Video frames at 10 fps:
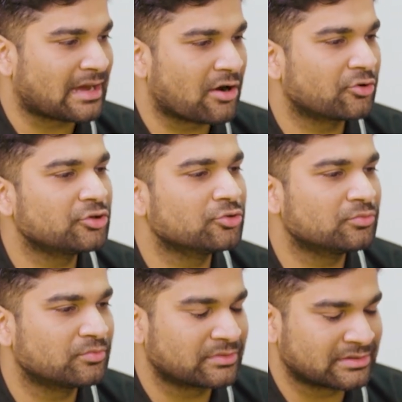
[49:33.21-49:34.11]
How do
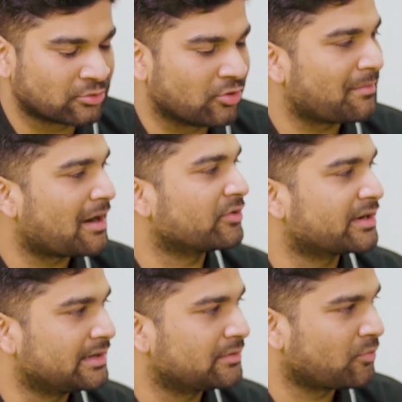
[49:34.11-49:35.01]
you go about
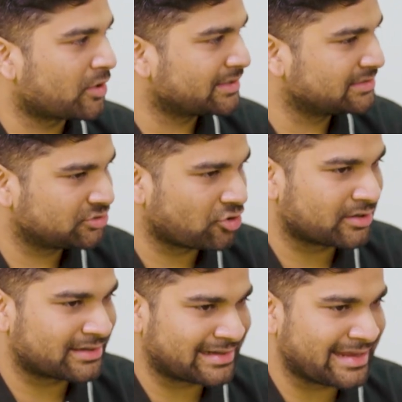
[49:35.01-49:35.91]
it? What is
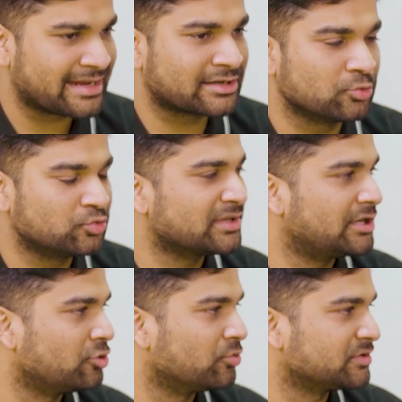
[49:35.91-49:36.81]
your take, do's
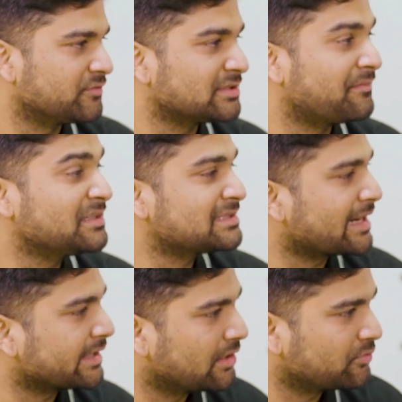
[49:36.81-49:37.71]
and don'ts for someone
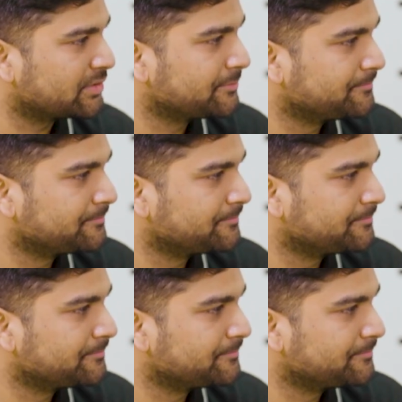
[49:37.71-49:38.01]
starting out?